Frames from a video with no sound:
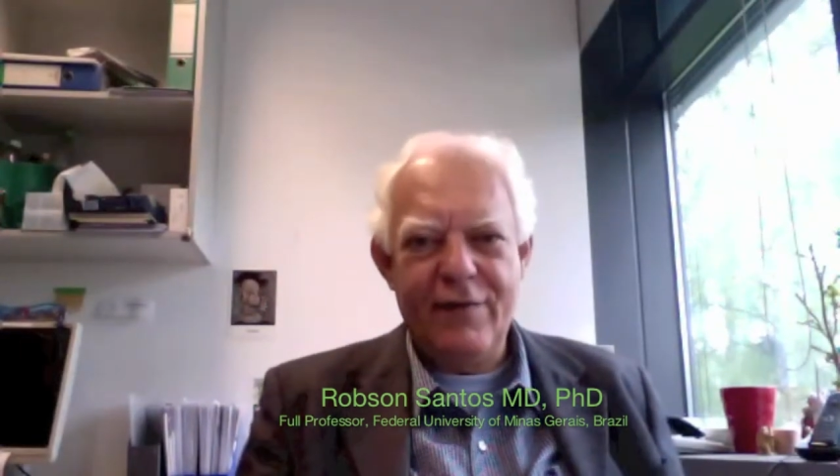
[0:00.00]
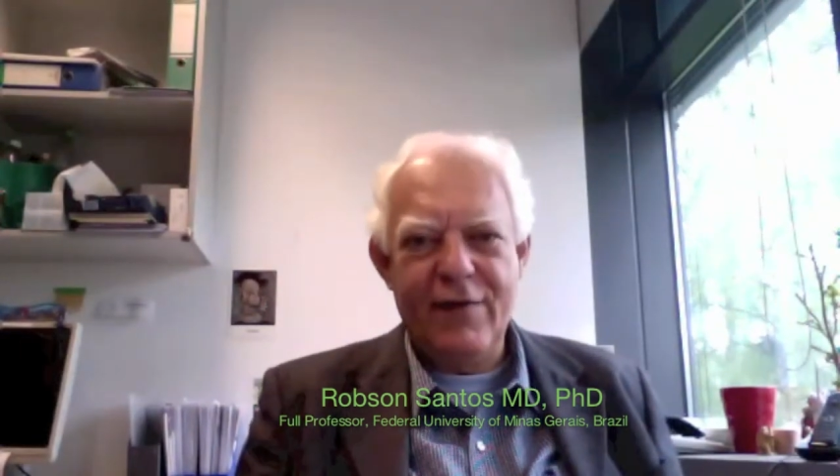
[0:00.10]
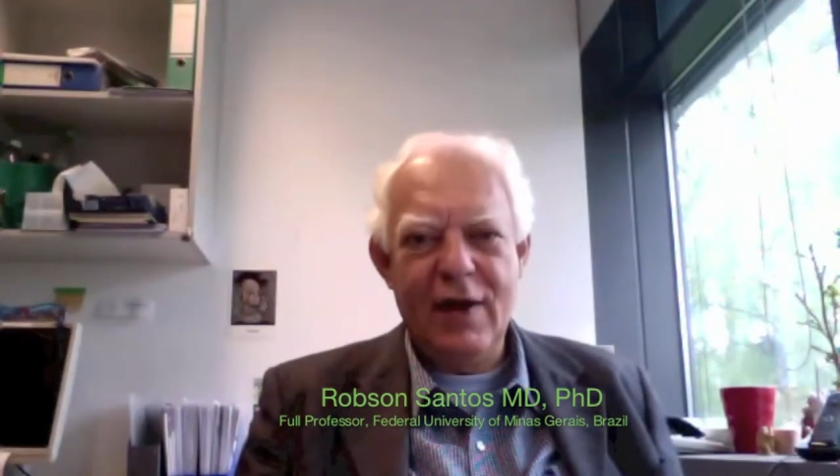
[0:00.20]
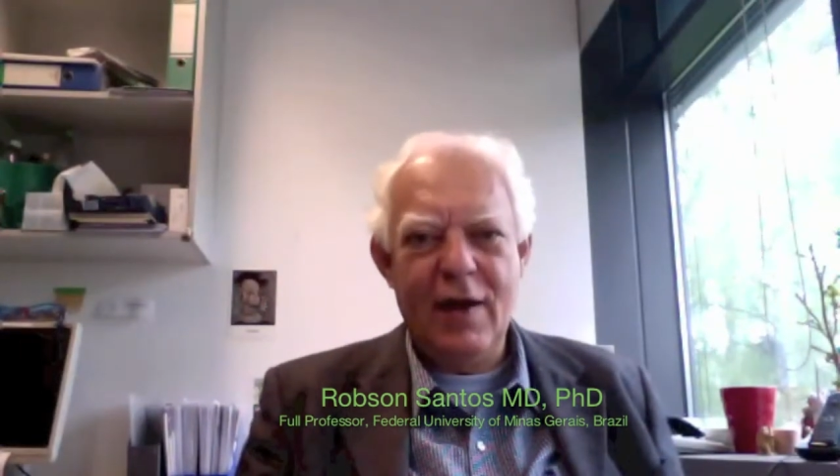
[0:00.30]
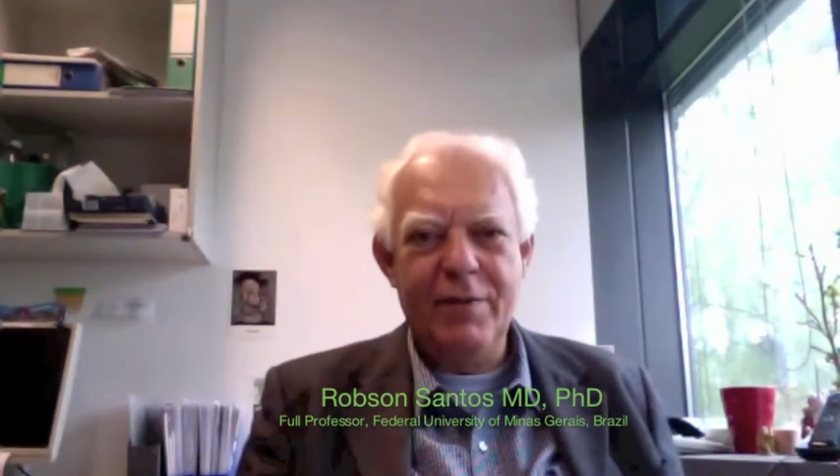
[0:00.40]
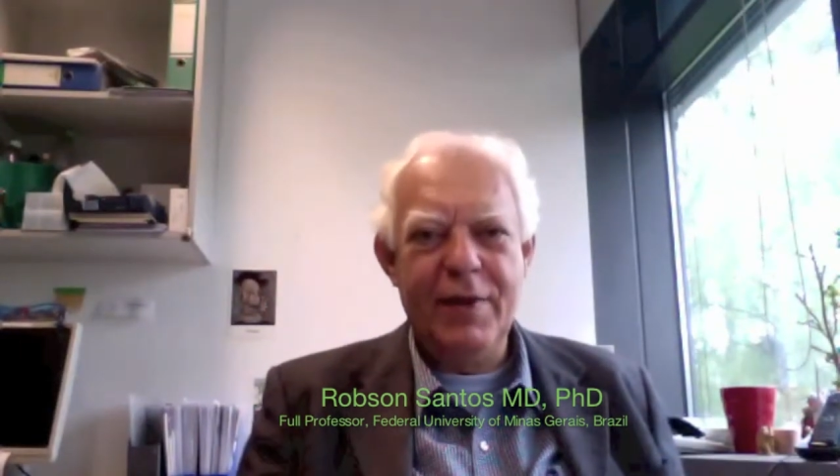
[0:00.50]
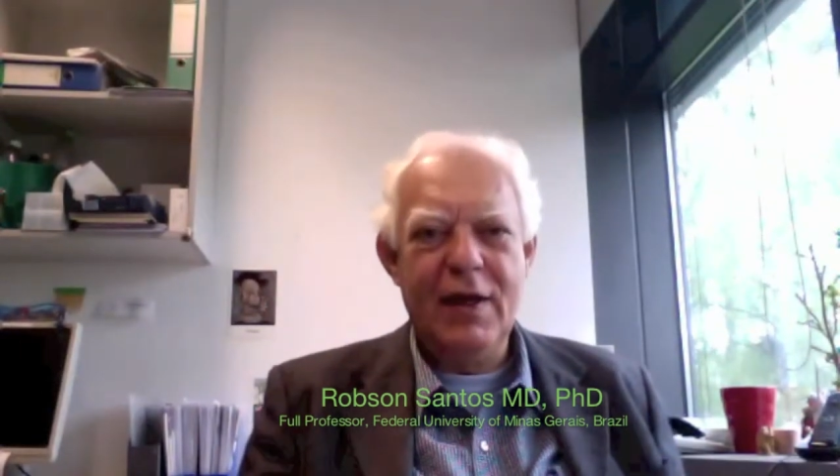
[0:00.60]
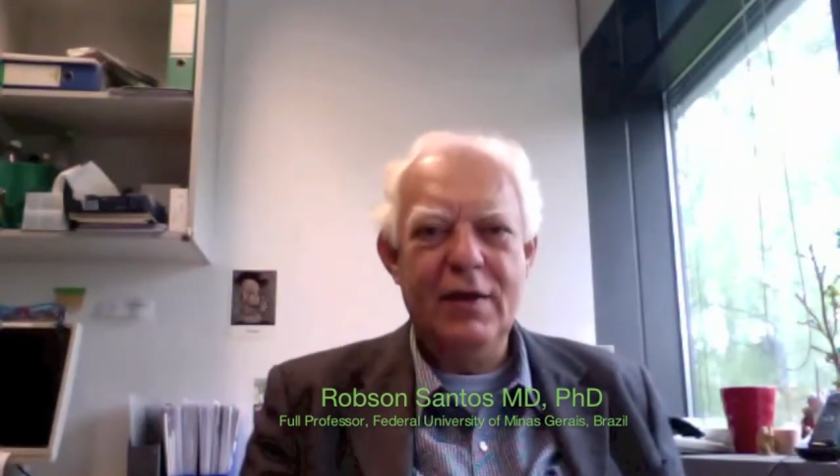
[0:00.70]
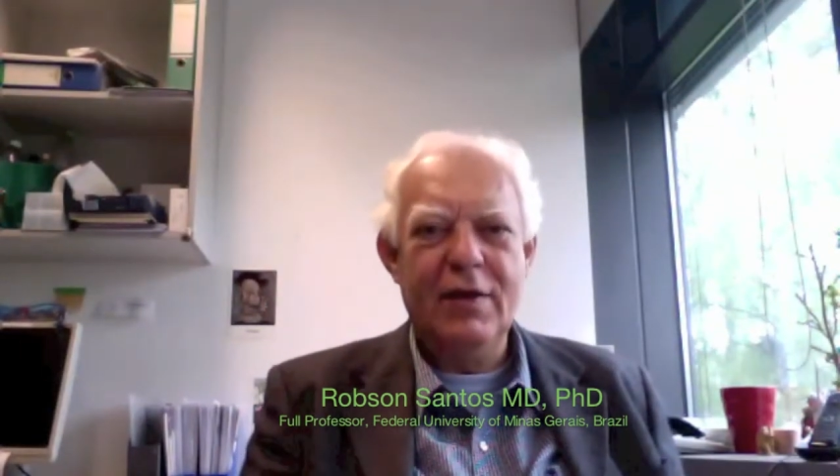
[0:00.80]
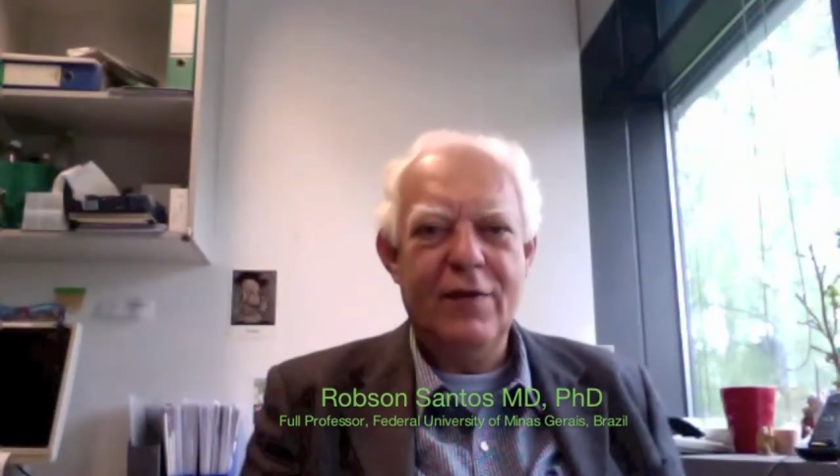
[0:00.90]

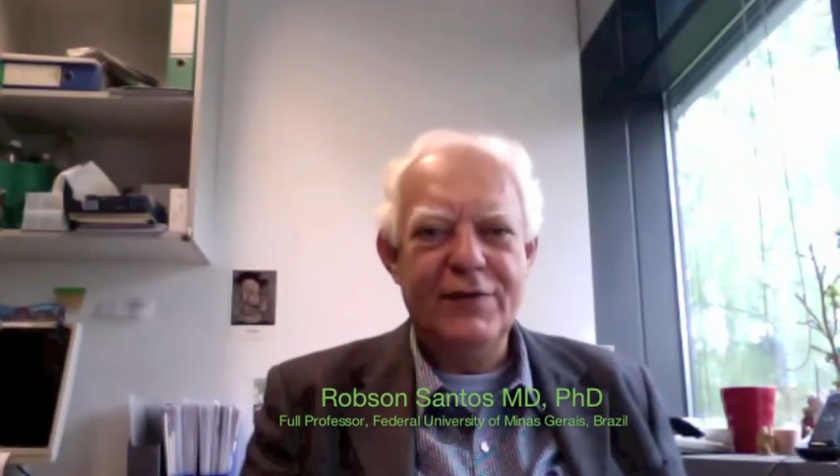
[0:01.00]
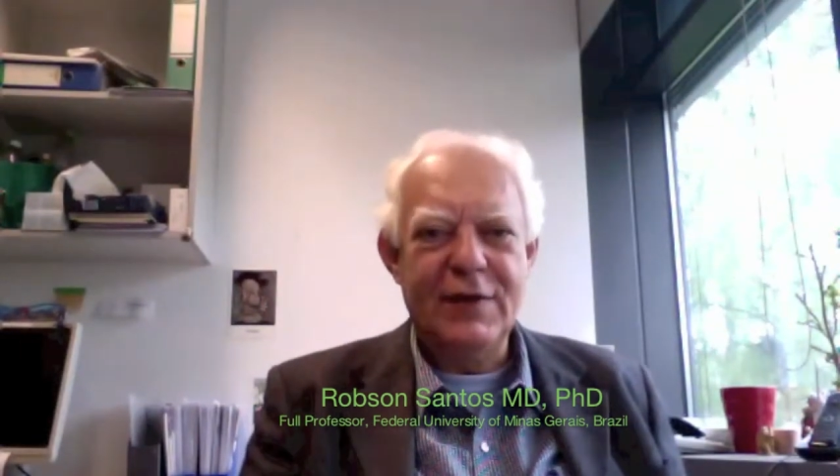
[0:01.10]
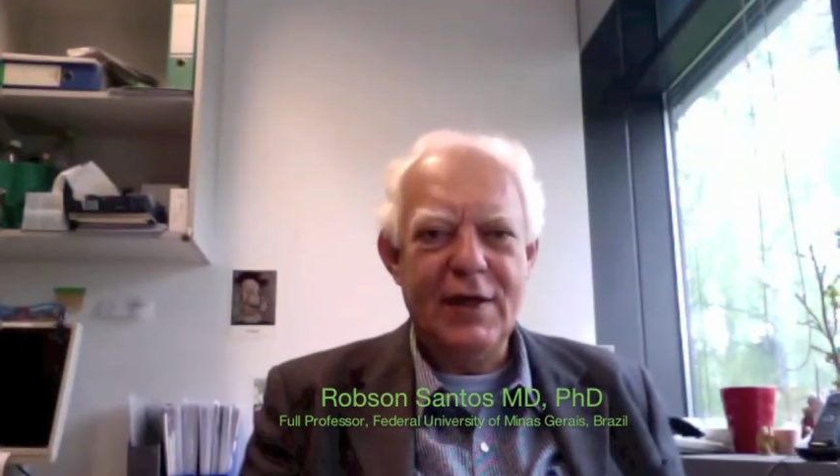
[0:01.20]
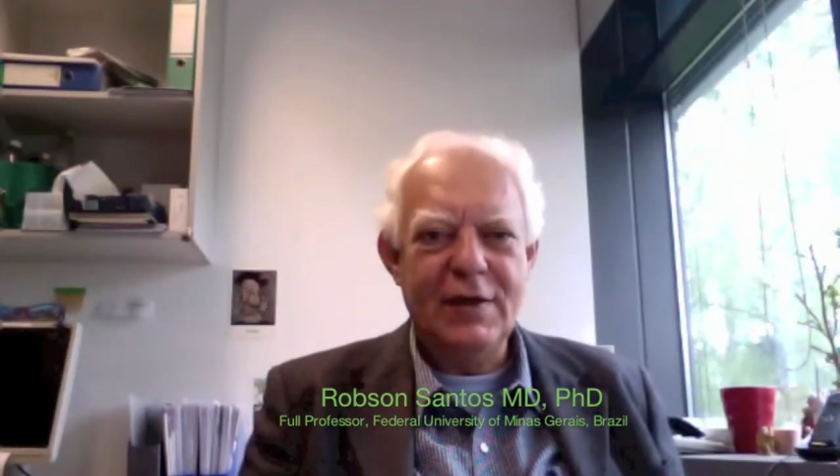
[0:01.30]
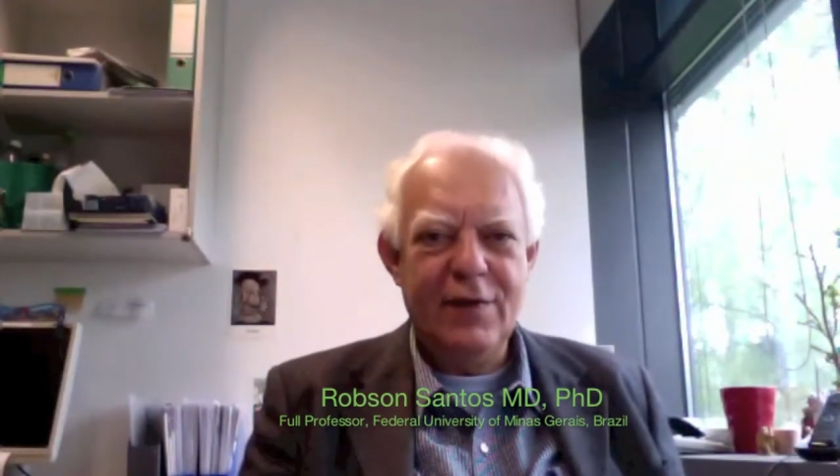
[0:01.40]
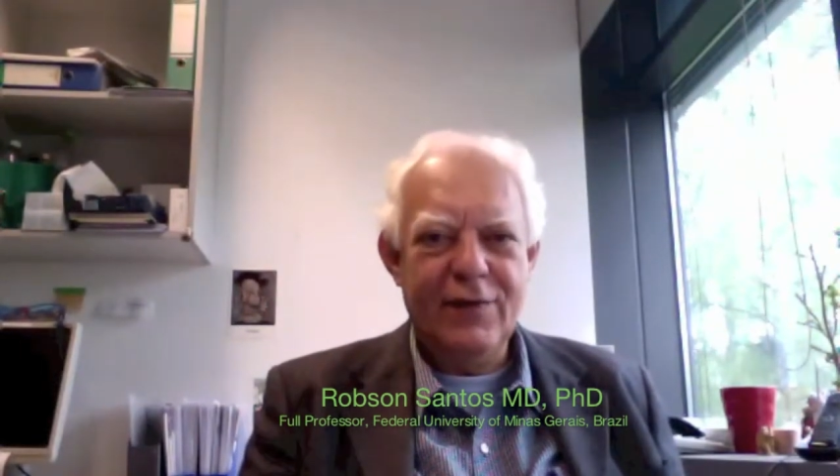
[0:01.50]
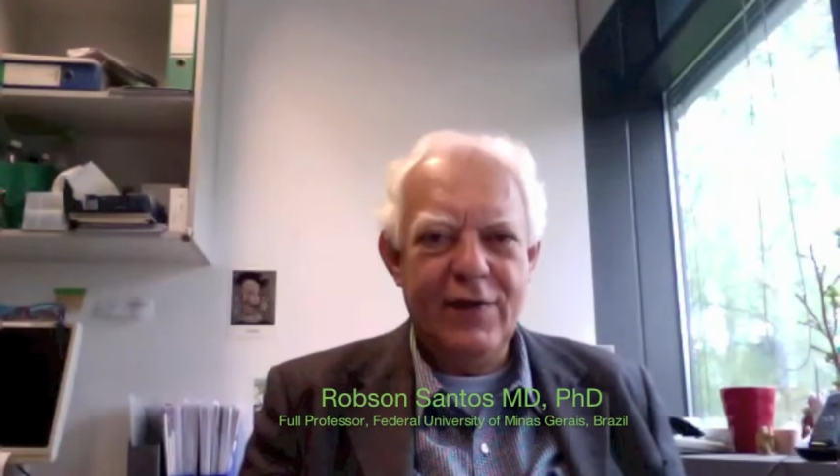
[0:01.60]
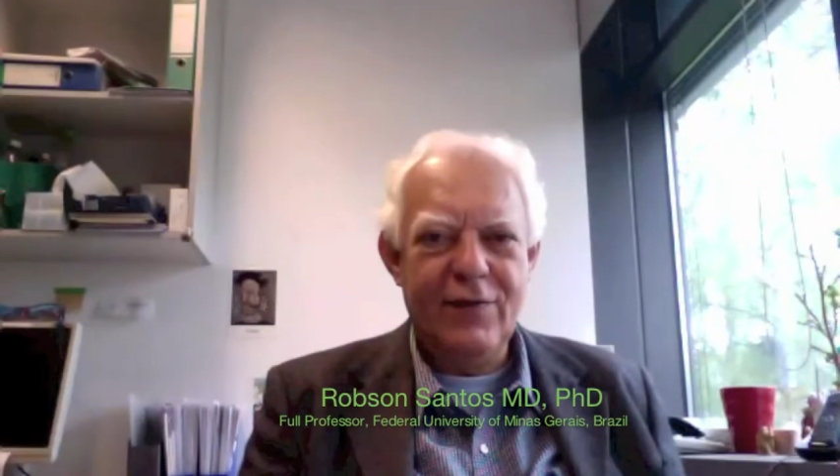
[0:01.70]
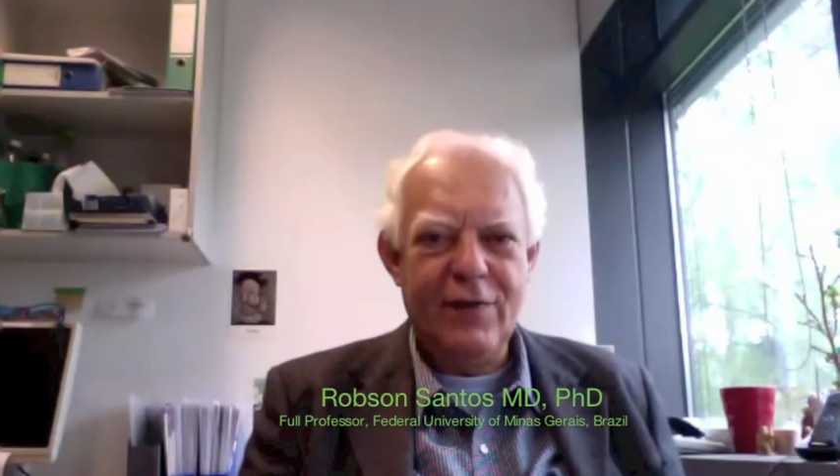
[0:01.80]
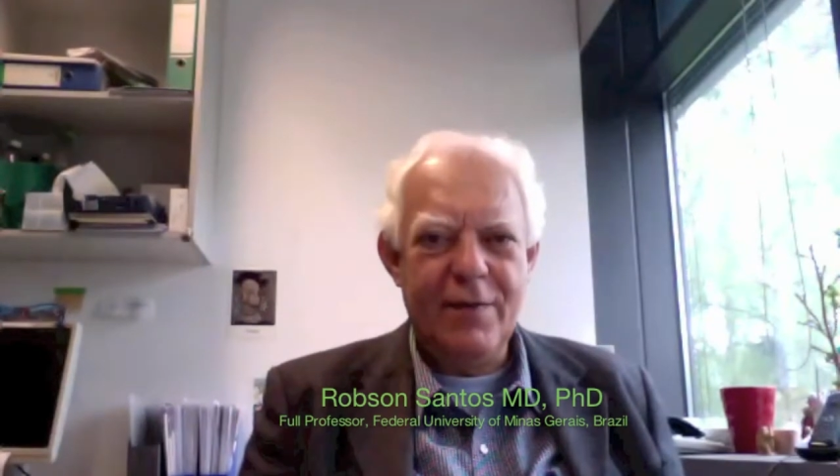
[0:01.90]
availability of scientific
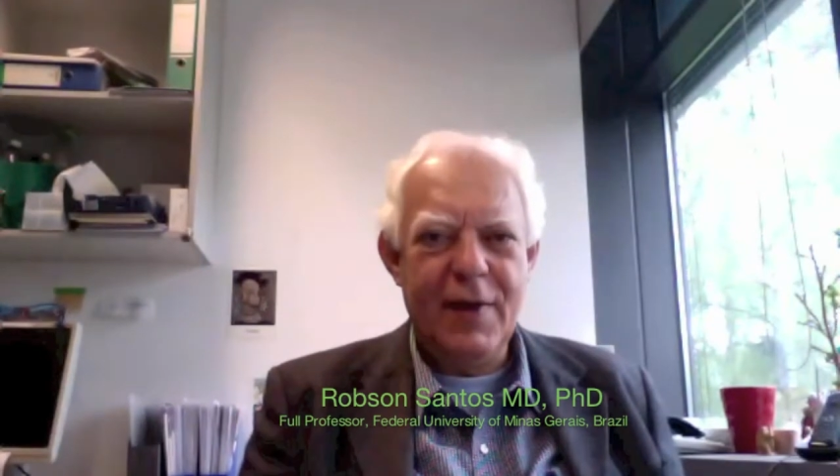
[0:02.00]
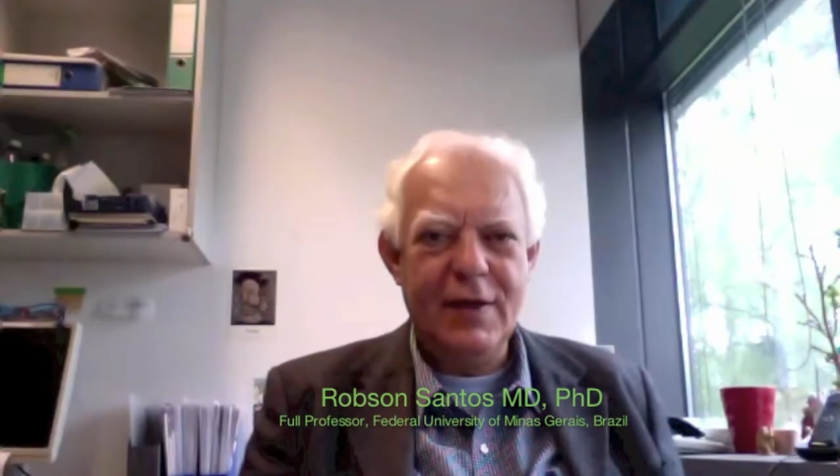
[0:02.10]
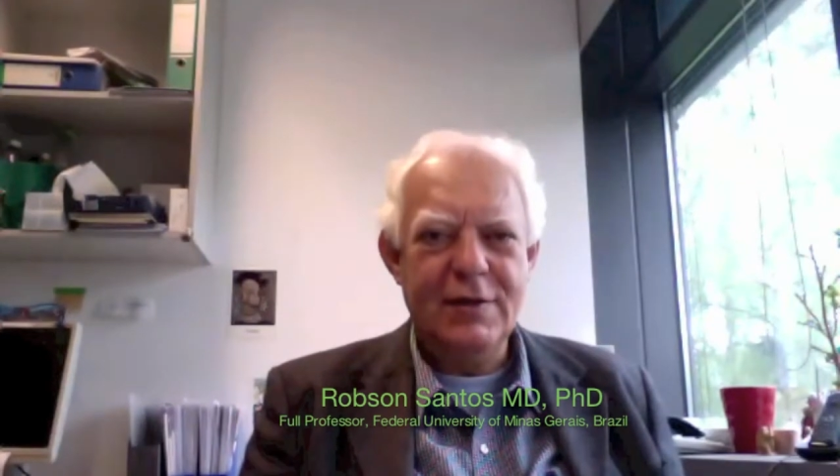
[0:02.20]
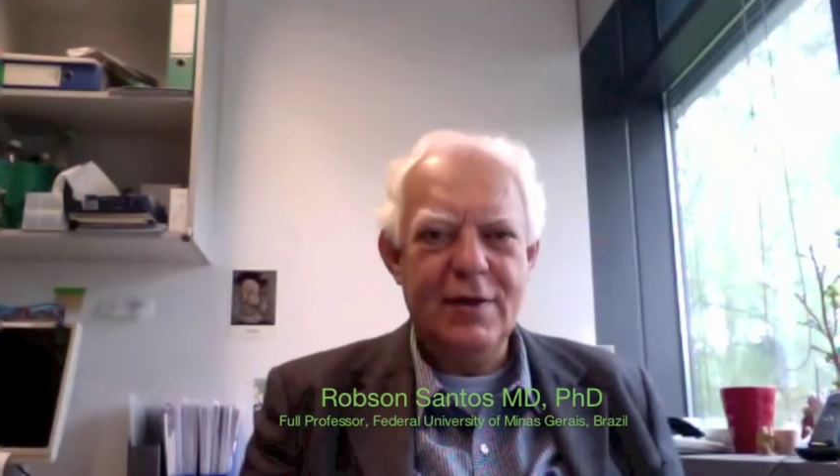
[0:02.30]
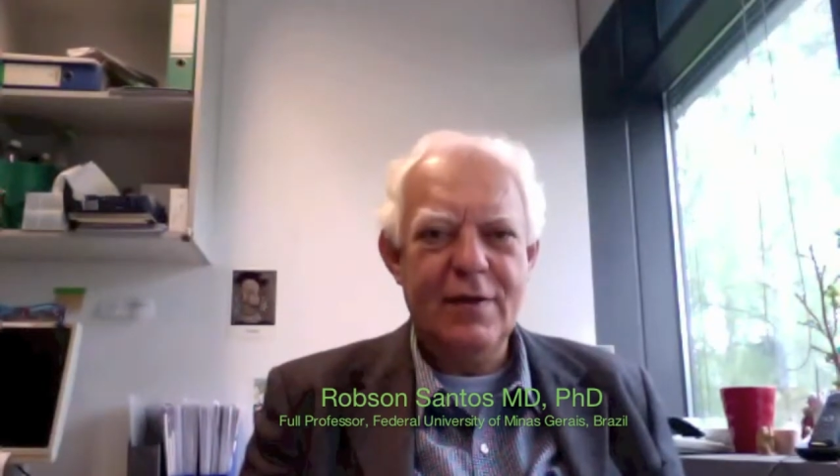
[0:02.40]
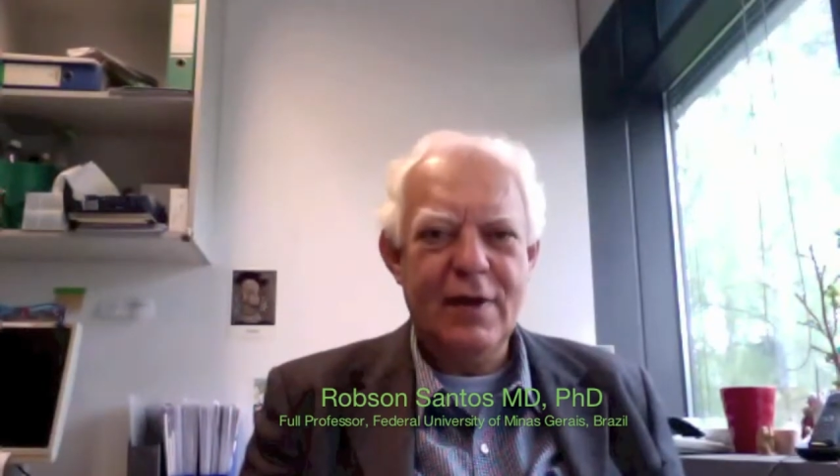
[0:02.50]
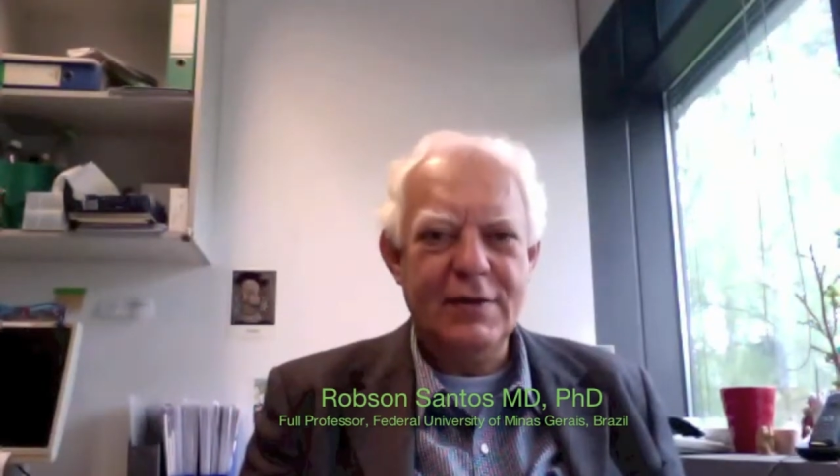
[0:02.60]
information